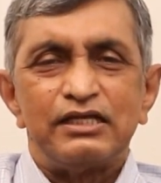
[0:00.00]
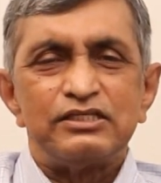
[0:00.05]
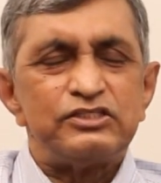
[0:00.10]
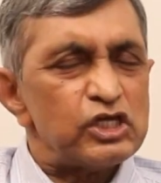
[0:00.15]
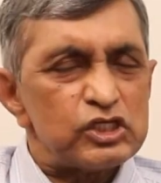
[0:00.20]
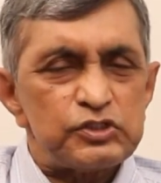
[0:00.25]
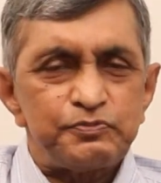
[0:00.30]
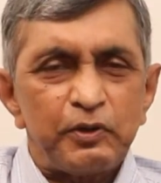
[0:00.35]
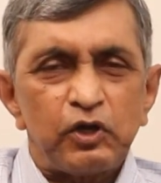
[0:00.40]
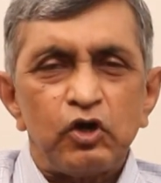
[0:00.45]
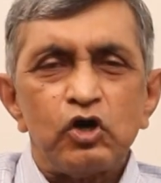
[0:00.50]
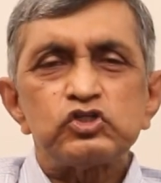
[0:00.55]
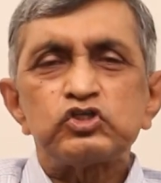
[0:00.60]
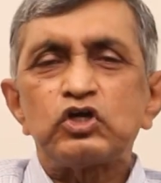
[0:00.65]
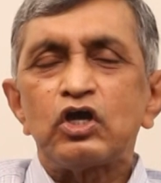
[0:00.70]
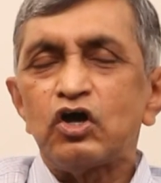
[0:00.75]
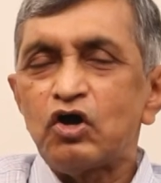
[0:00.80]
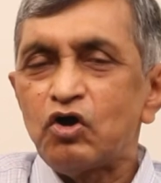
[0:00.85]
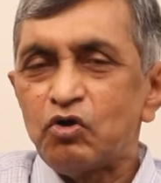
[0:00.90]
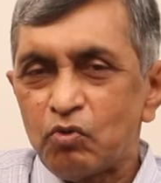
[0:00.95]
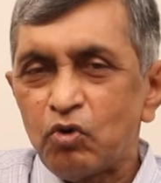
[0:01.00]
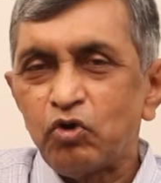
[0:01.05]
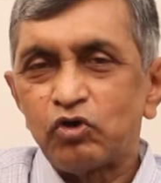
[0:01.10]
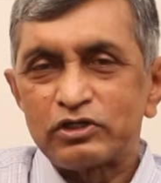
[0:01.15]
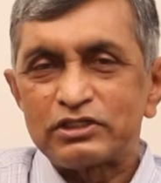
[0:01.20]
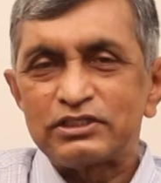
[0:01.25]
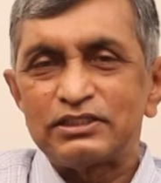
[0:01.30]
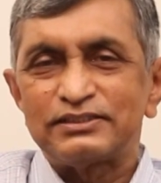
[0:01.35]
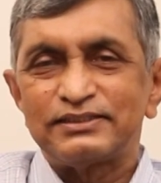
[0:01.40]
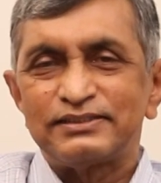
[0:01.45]
Just because you have a
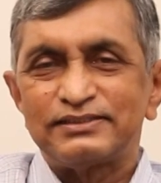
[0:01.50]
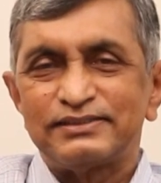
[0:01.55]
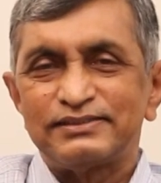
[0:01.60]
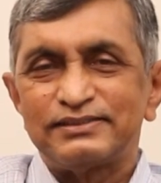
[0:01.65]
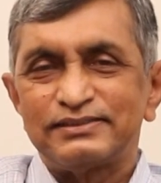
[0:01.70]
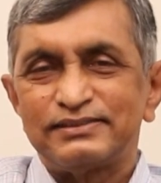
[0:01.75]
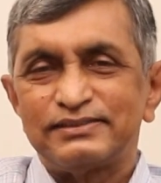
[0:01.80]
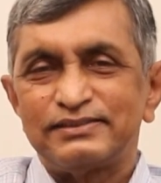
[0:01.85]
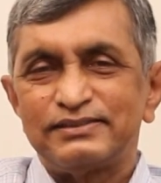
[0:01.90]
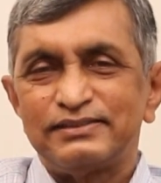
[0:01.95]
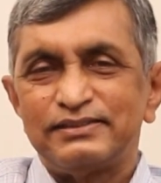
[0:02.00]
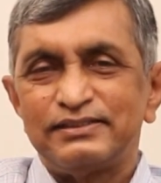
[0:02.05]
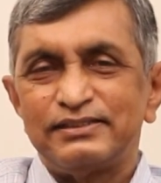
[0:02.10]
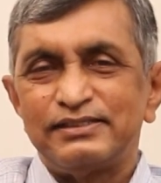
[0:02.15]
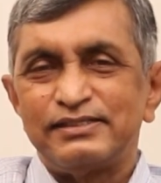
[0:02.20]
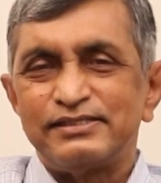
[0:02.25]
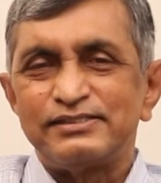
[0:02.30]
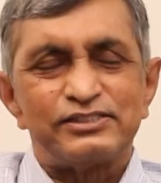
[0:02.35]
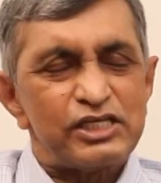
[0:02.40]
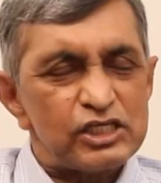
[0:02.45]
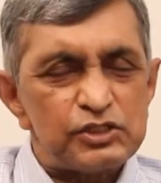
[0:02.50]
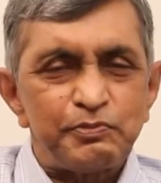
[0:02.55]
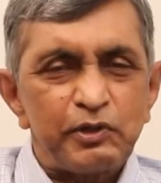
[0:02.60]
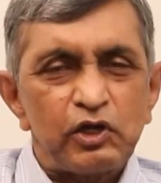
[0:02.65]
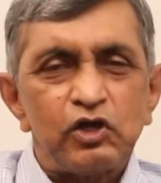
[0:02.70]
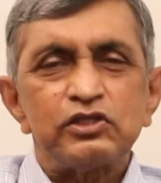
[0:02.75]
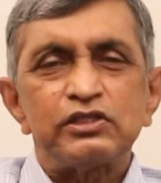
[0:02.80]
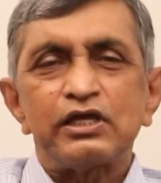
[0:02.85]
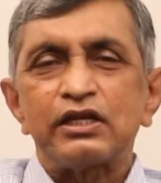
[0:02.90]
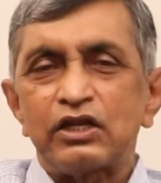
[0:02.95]
vote, just
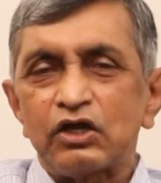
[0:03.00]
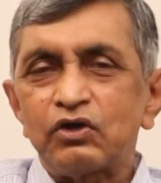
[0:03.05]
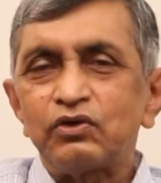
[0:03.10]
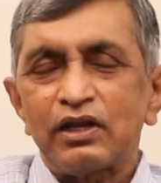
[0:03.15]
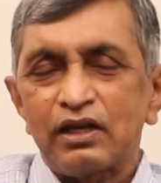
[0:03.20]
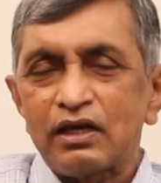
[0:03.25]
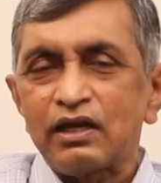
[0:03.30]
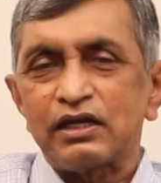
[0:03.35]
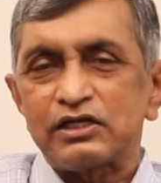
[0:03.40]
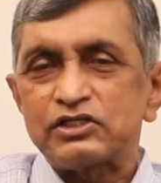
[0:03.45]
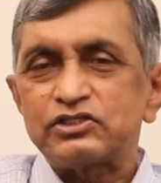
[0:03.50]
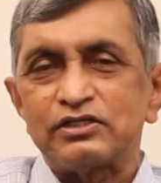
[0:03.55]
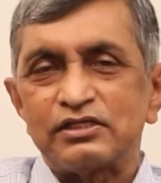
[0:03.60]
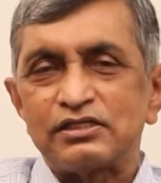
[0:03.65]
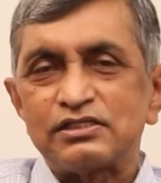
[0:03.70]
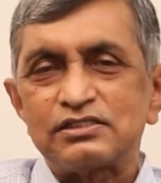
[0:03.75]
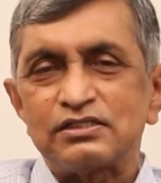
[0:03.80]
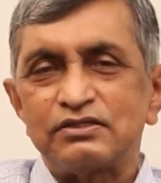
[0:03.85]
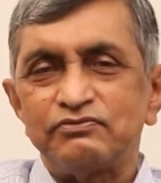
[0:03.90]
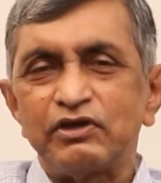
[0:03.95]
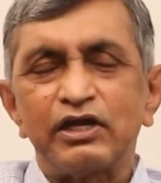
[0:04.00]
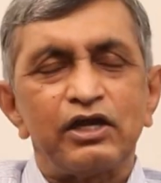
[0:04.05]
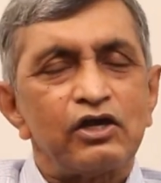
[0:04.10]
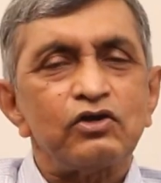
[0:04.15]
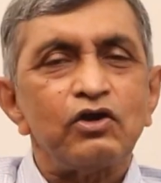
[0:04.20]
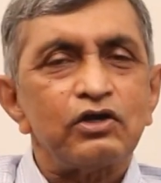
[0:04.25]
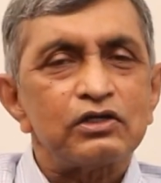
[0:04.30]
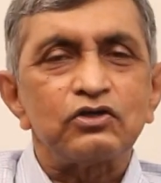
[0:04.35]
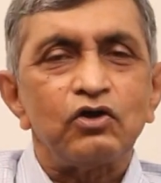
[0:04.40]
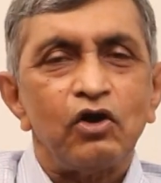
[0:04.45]
because there are regular elections, we
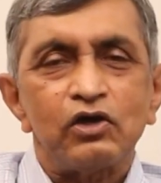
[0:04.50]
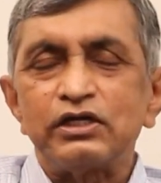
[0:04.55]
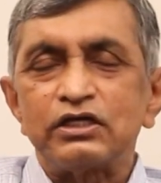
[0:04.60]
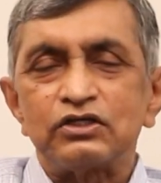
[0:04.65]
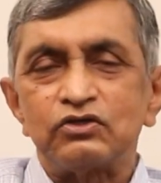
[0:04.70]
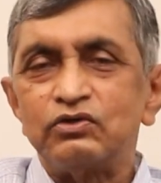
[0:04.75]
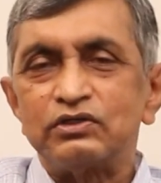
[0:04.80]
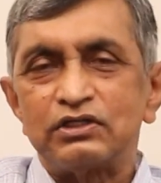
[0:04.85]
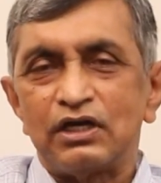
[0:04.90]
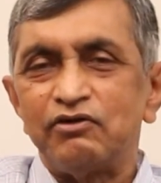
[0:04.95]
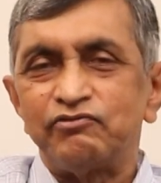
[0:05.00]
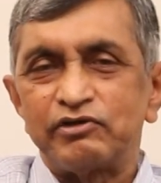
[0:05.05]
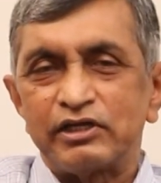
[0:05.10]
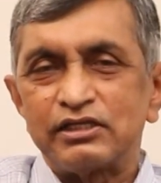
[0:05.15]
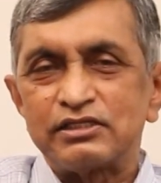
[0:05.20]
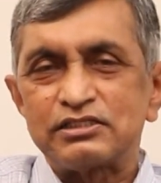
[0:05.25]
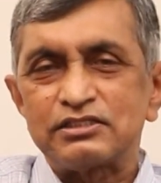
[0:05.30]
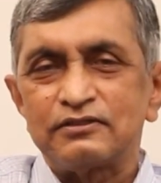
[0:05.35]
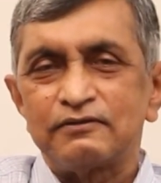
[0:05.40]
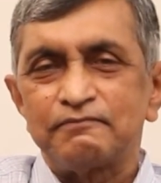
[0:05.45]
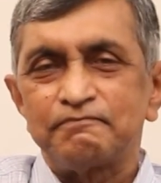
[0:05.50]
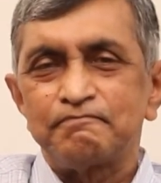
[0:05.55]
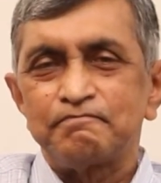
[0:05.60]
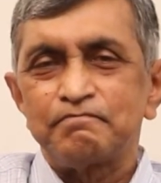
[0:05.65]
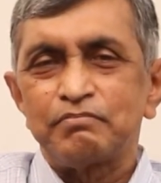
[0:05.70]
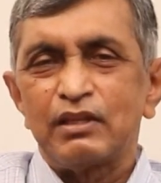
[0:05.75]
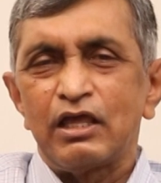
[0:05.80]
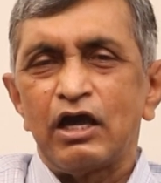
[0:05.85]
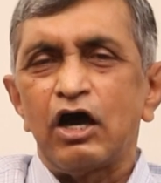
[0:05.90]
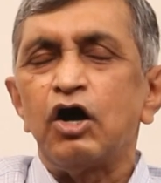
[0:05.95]
cannot call it good governance.
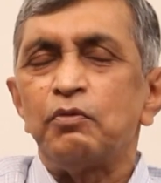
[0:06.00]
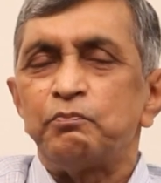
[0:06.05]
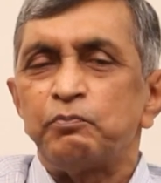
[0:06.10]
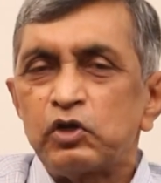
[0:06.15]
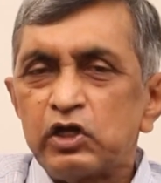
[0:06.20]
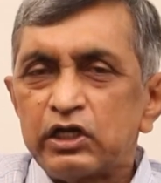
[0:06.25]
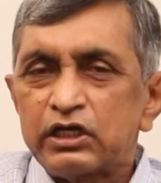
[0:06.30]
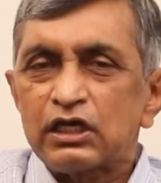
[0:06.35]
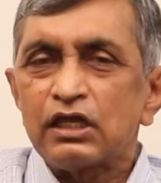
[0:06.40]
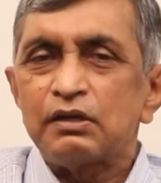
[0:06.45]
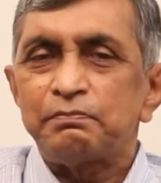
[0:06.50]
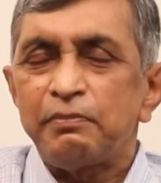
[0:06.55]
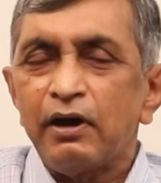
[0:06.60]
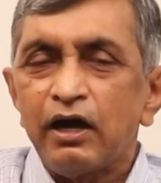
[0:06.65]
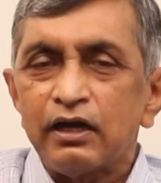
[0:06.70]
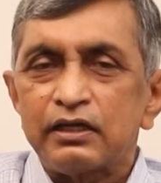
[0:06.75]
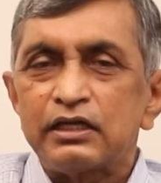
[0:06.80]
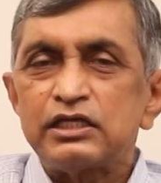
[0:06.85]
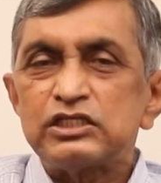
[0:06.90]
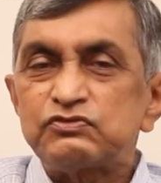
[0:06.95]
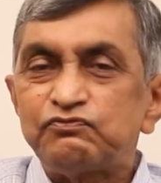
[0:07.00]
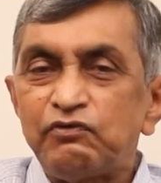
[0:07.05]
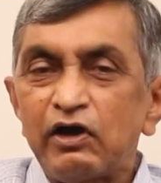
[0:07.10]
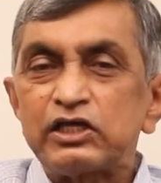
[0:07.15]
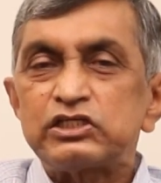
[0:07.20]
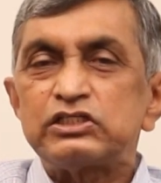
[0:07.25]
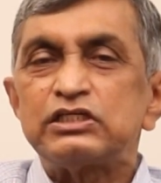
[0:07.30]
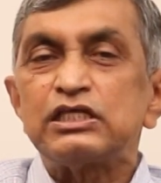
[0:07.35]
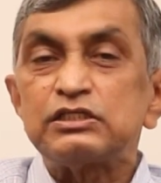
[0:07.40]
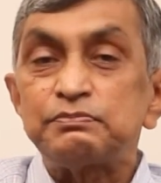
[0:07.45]
Our political parties
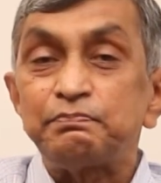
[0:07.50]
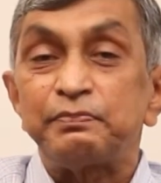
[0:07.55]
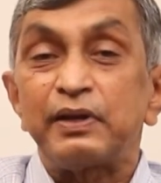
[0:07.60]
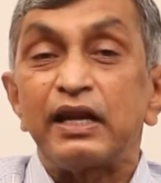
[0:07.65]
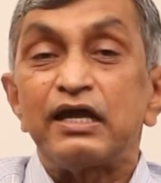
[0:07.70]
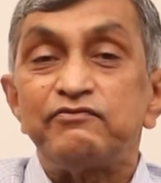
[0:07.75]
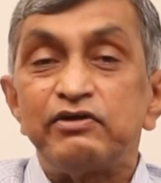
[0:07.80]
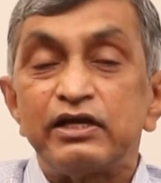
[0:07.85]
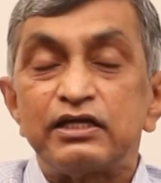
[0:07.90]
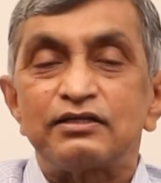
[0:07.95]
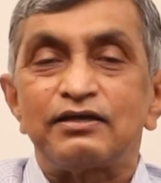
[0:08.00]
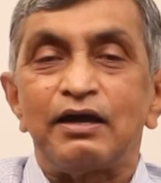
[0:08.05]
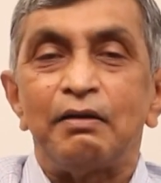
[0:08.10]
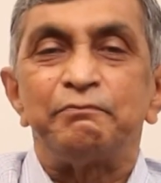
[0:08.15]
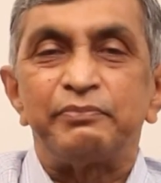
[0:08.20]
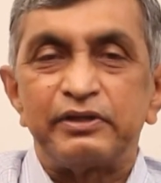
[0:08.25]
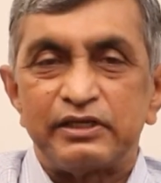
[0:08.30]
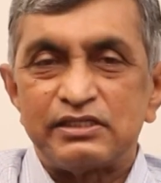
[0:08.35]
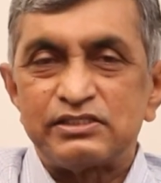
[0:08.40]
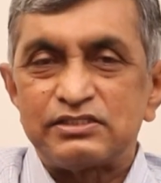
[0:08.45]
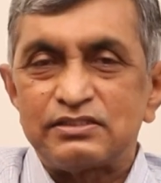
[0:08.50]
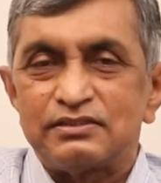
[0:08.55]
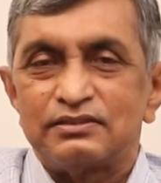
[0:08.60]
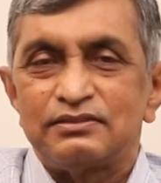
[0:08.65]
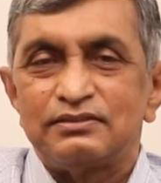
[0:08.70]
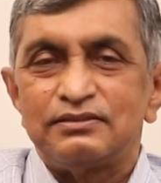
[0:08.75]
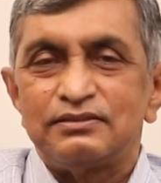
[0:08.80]
function as private companies,